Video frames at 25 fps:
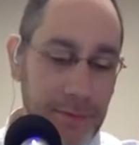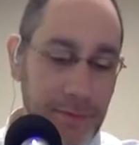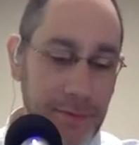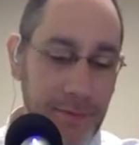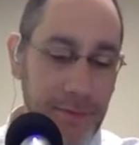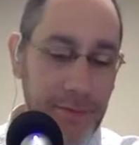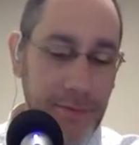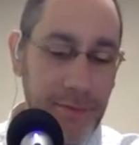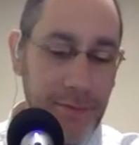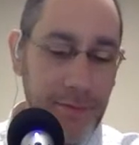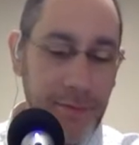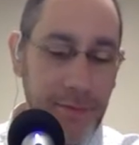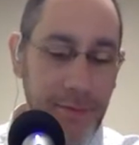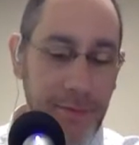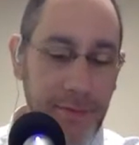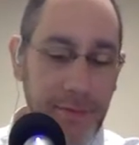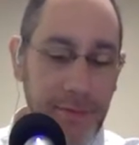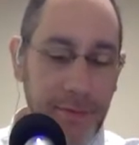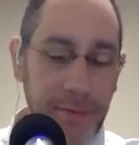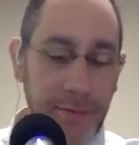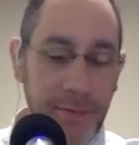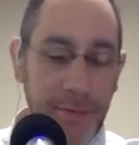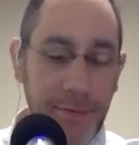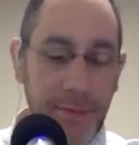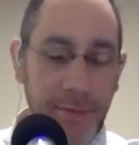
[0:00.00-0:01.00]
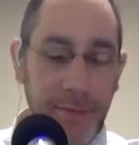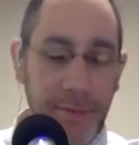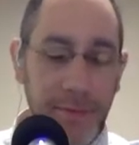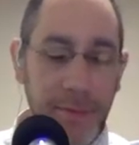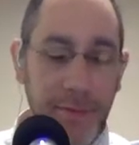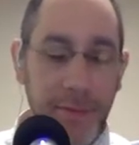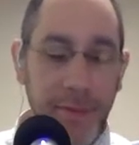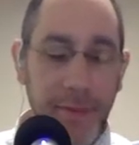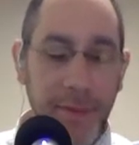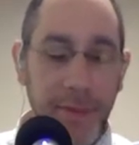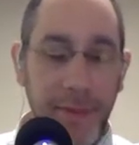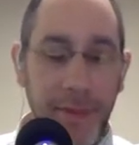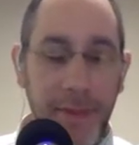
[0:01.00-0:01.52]

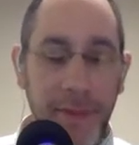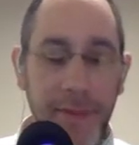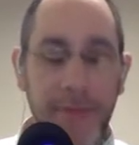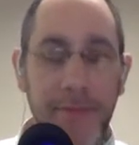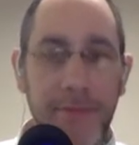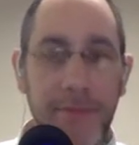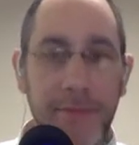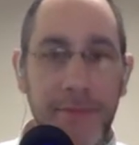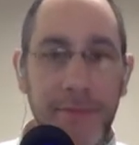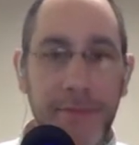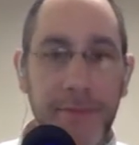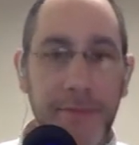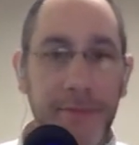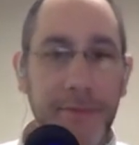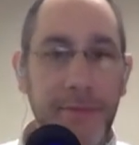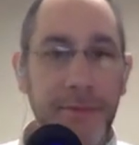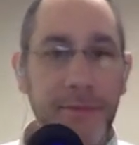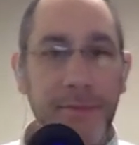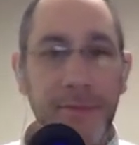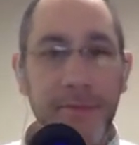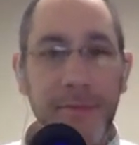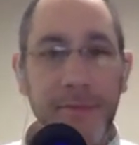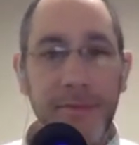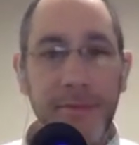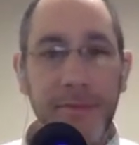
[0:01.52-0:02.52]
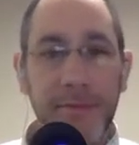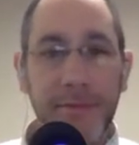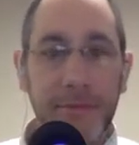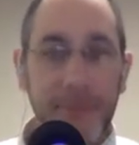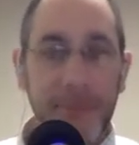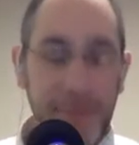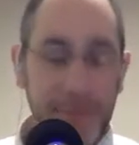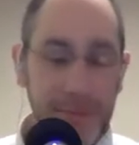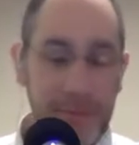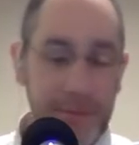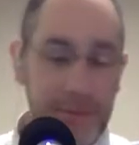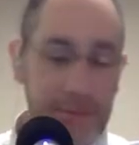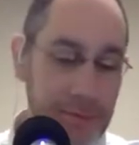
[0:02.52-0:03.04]

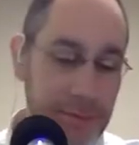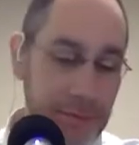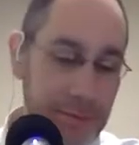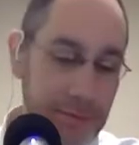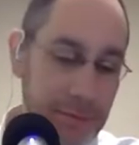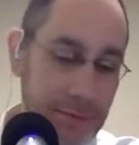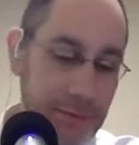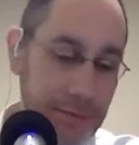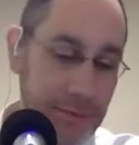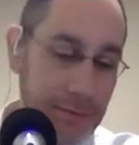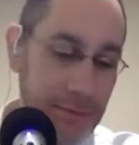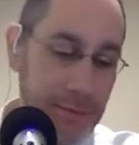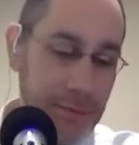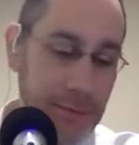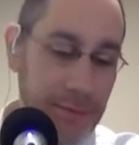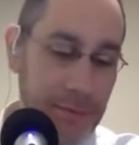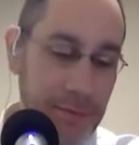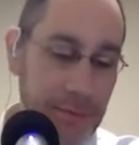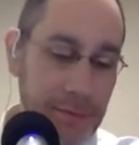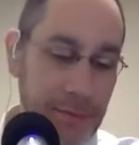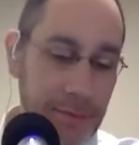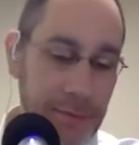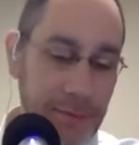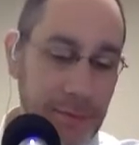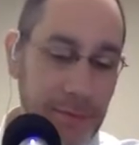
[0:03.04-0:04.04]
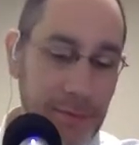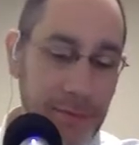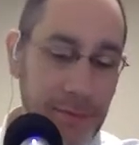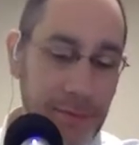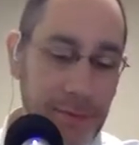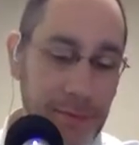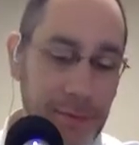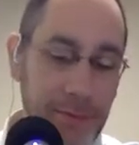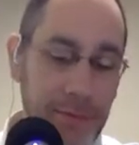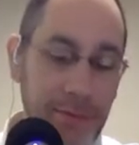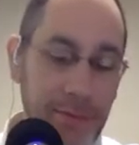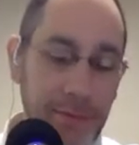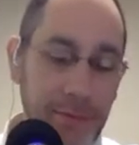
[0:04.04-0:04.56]

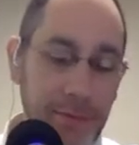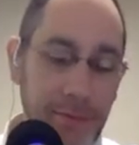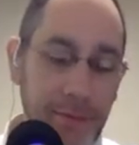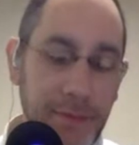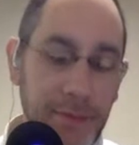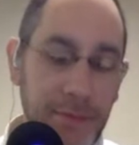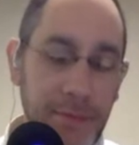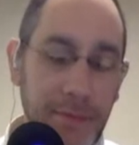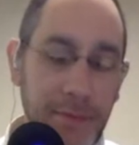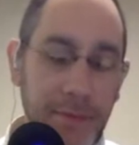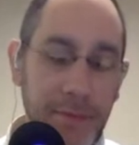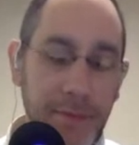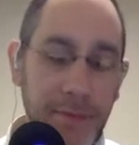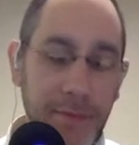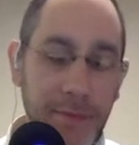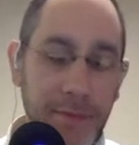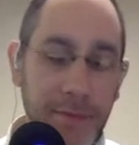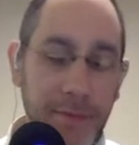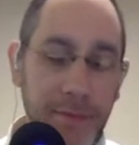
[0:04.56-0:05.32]
[no speech]